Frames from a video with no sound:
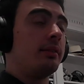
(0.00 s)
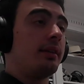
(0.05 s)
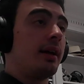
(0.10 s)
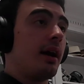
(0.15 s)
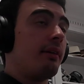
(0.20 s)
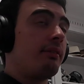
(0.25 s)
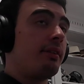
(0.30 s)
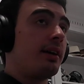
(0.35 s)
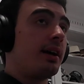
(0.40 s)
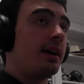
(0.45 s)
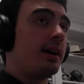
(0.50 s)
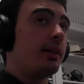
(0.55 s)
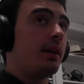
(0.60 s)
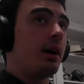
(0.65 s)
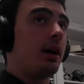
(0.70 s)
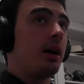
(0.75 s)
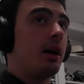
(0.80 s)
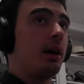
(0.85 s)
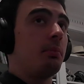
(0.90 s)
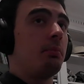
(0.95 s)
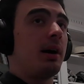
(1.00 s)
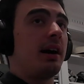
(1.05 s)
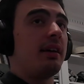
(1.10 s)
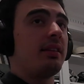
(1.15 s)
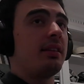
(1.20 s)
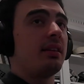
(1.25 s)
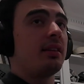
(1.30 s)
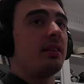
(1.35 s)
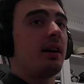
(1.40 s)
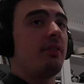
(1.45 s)
David, I
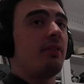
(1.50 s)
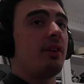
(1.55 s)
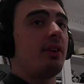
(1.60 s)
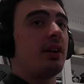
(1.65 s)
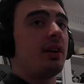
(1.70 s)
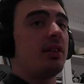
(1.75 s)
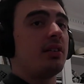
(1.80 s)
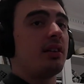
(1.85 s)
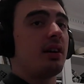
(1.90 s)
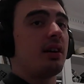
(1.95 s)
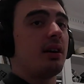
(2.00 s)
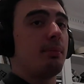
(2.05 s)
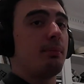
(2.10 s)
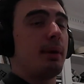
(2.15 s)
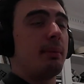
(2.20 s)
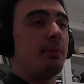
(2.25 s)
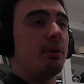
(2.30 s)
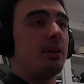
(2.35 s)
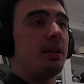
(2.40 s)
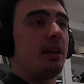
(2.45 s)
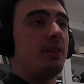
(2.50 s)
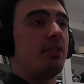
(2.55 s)
think David is a member